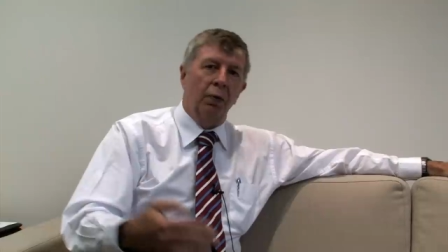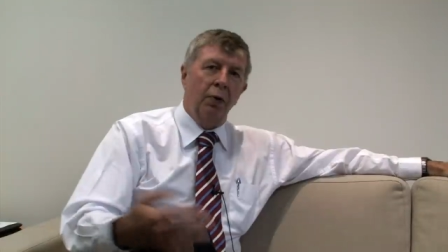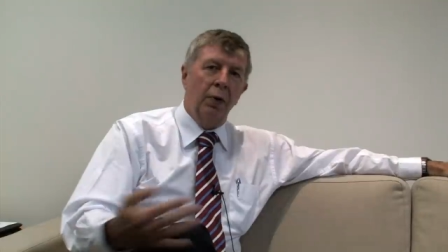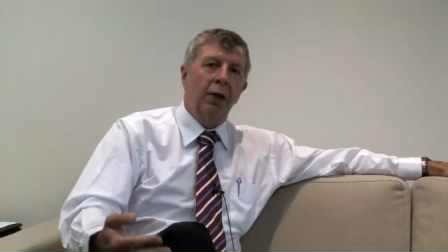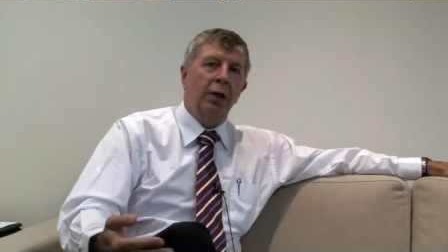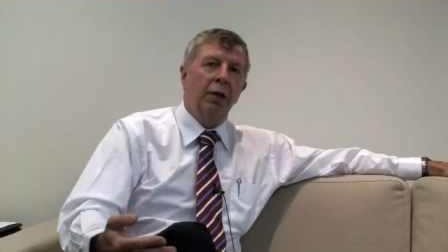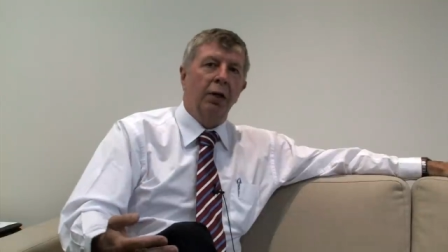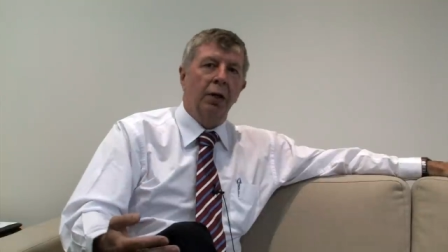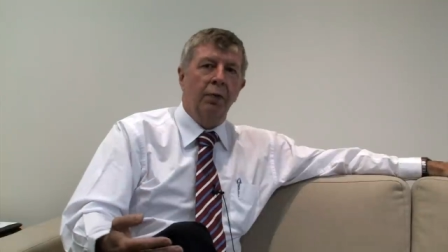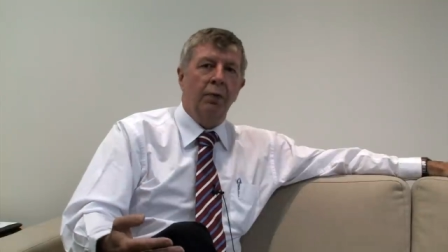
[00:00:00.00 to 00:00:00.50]

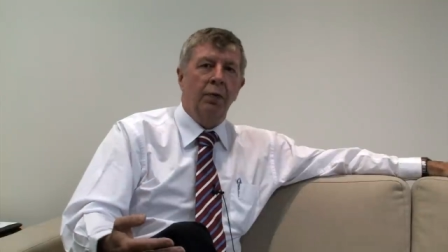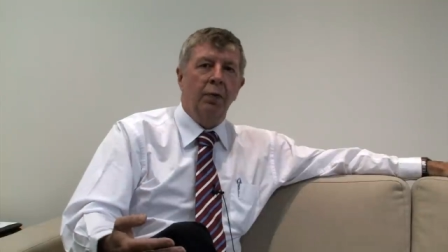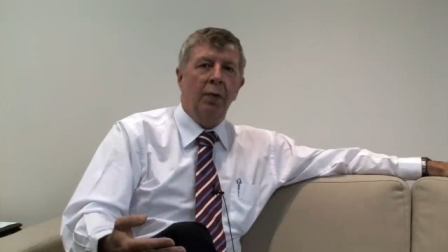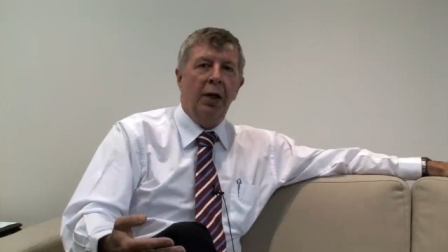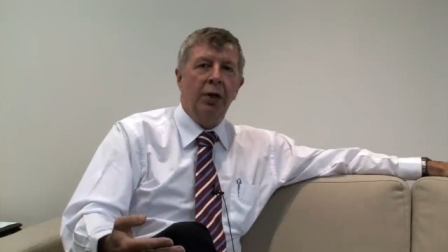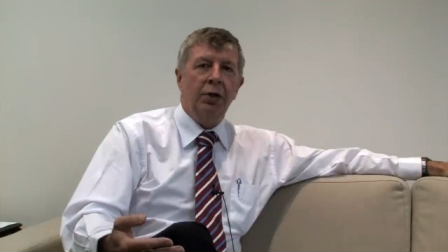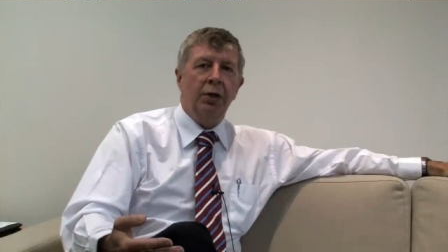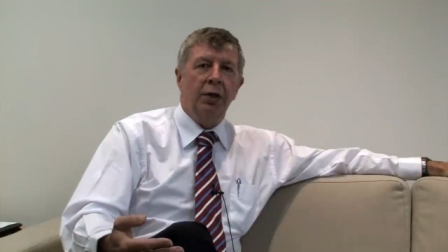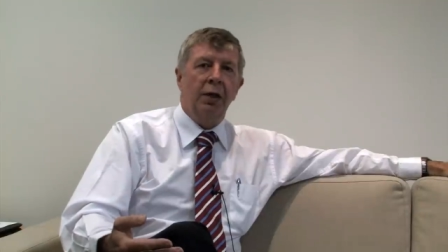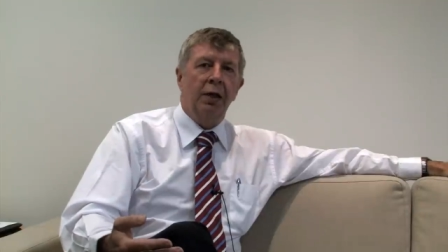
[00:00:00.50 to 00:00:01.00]
really good
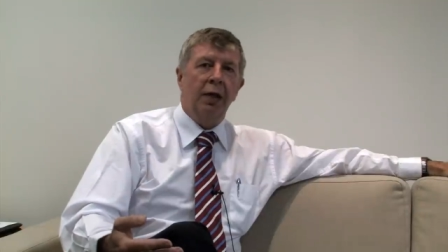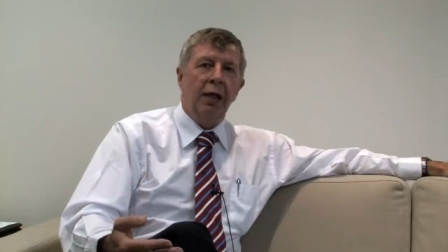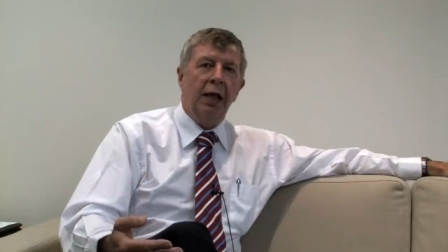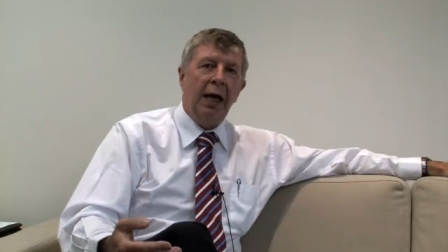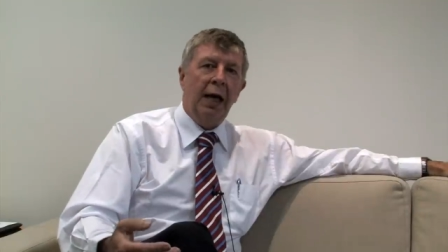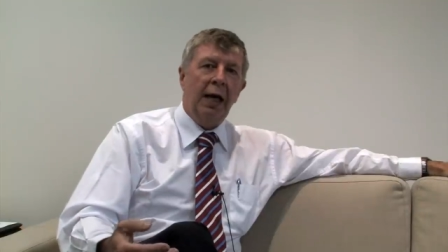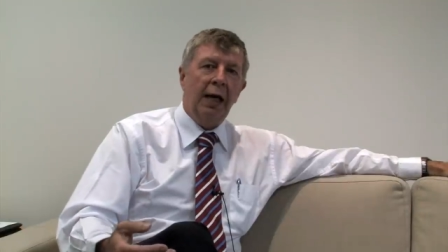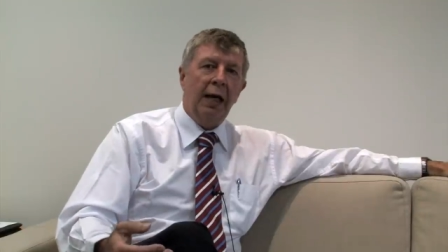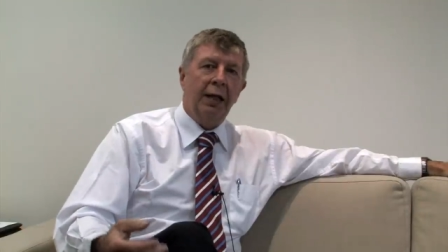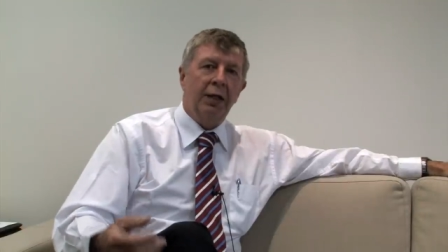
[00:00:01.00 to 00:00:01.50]
information into
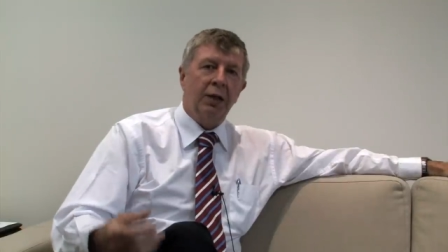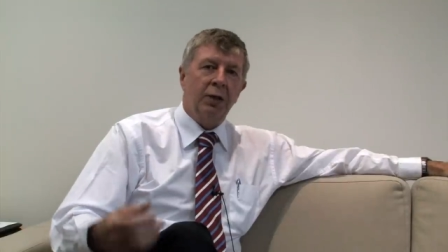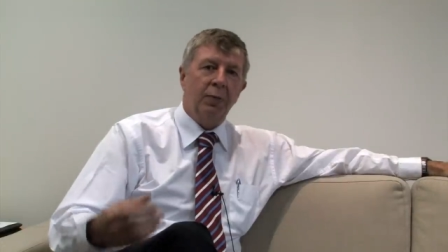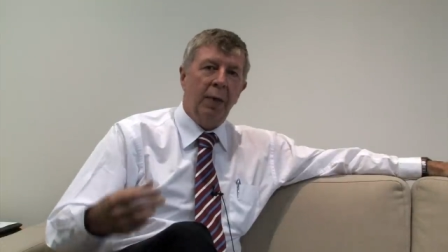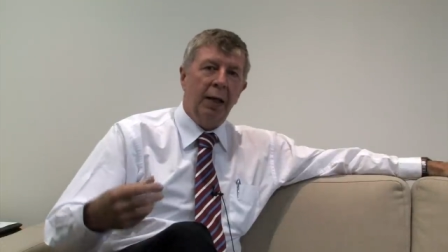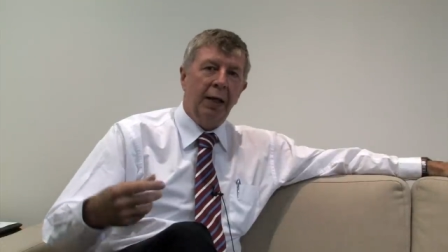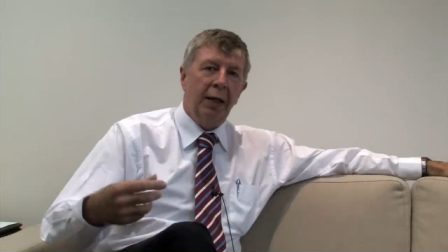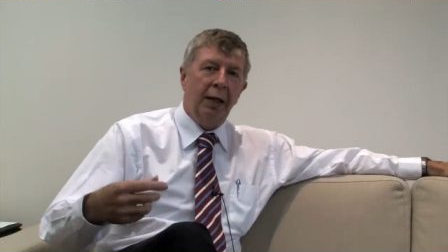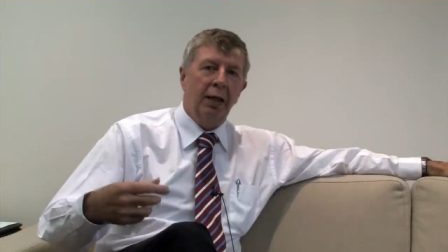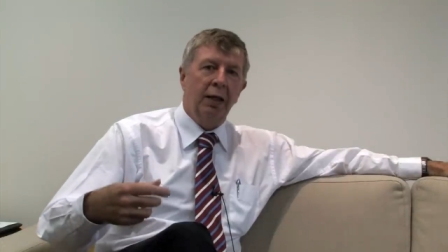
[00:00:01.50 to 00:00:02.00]
their hands,
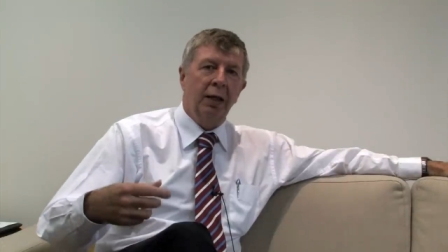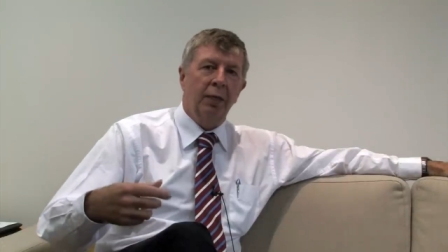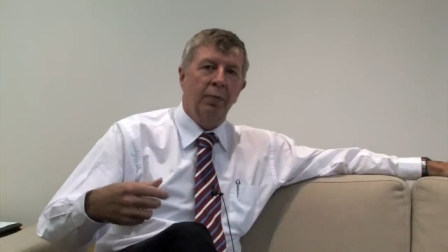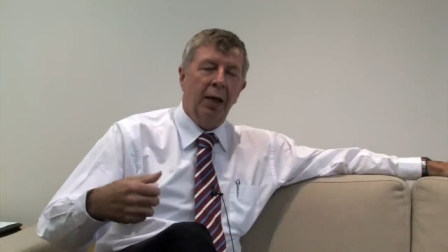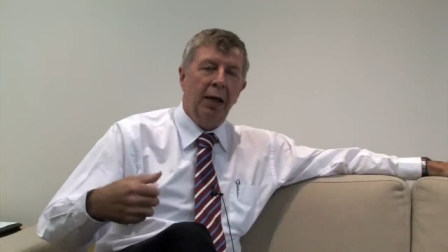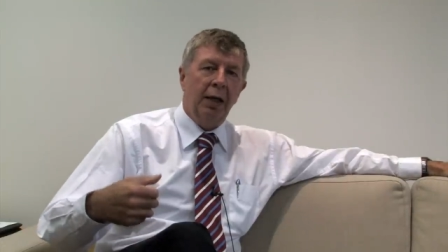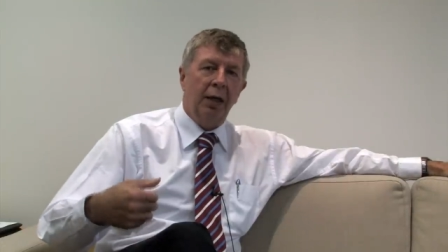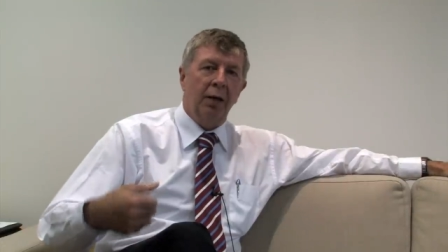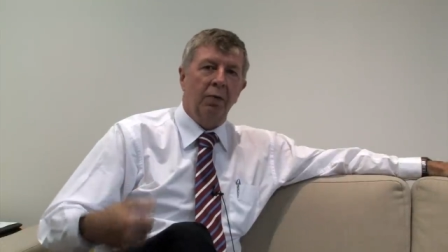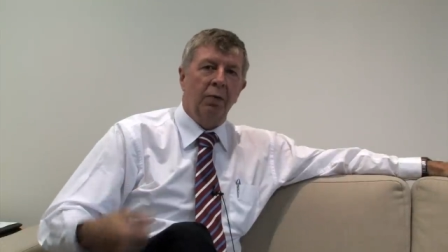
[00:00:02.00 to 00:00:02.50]
making them
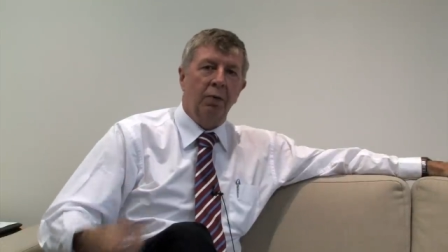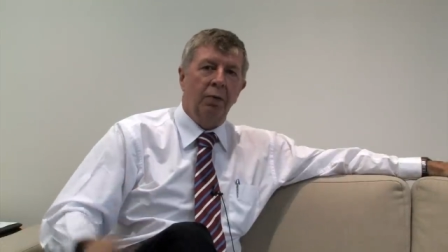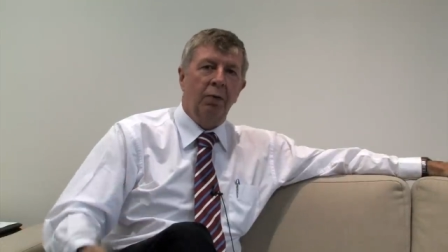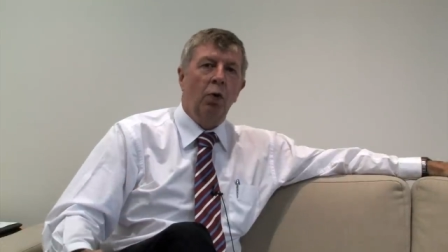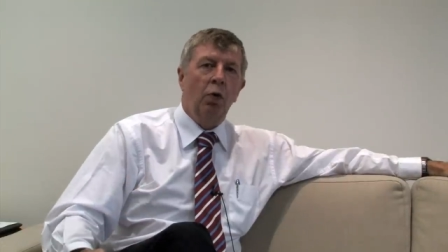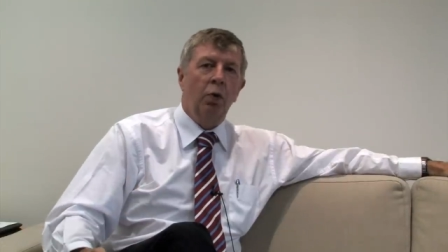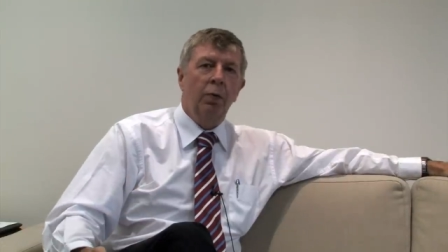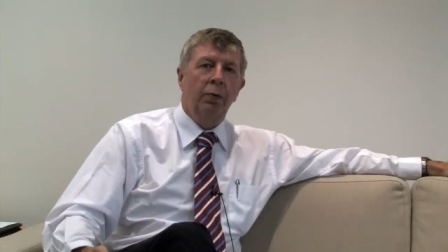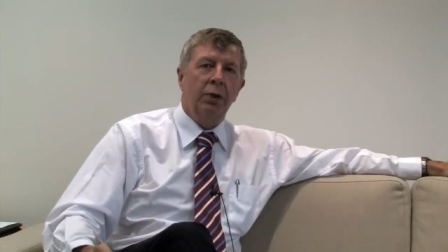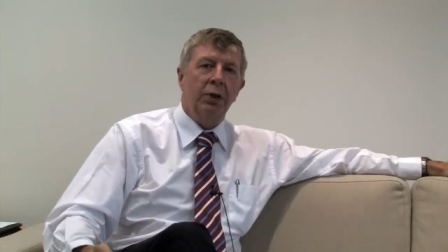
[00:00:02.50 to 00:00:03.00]
make
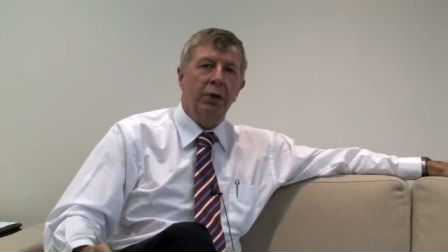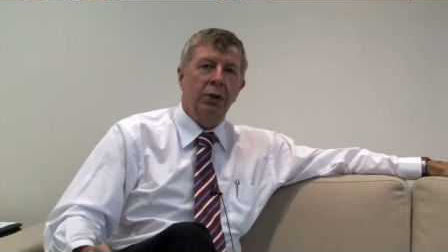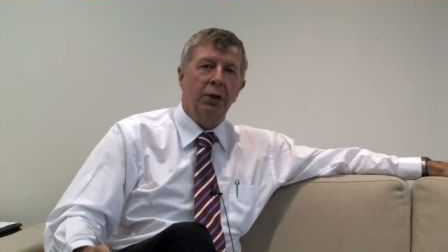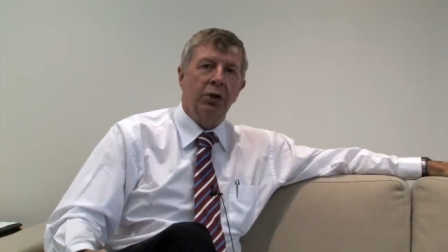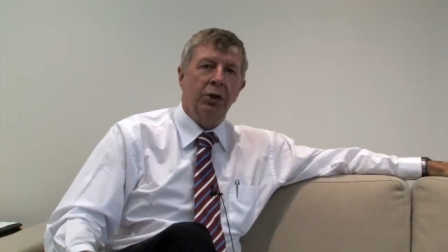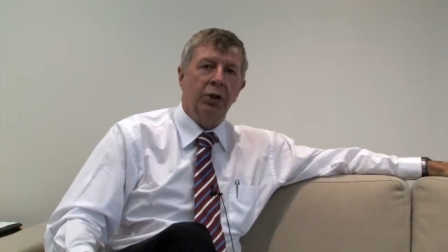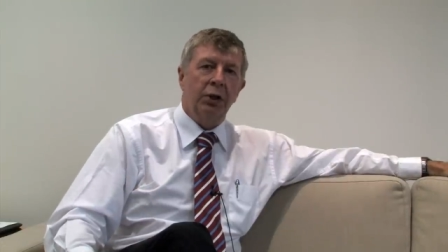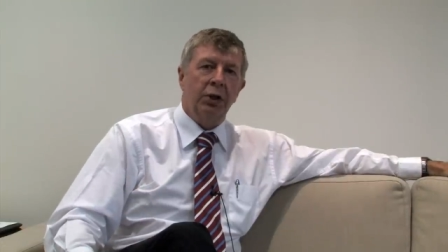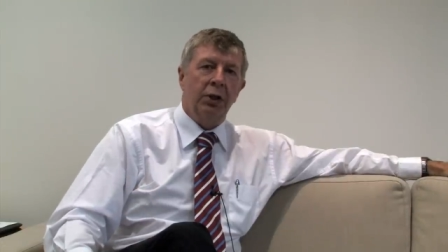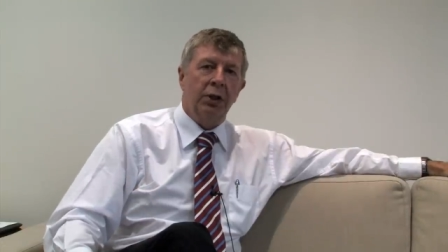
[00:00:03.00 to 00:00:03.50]
informed
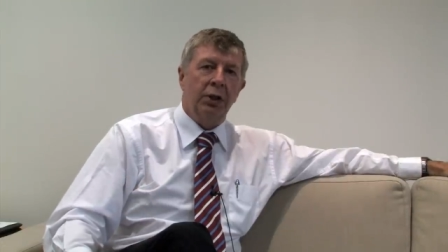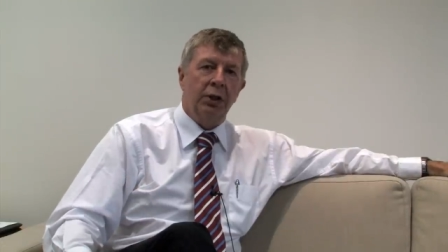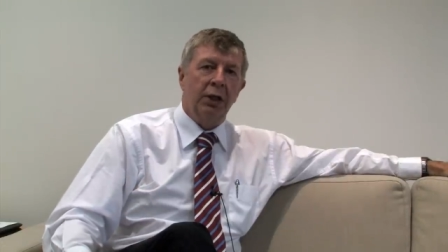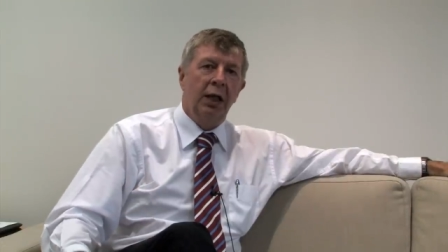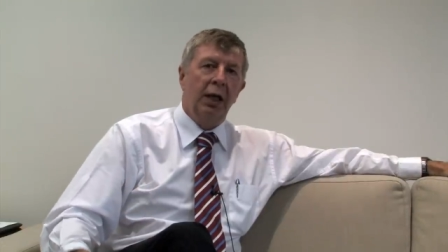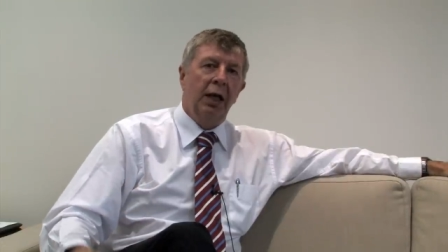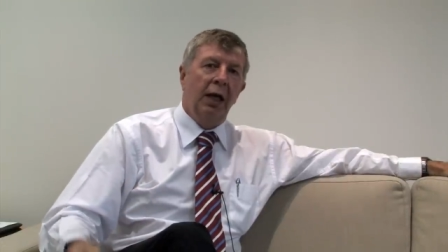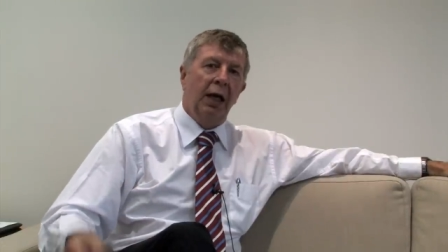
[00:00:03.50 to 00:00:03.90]
decisions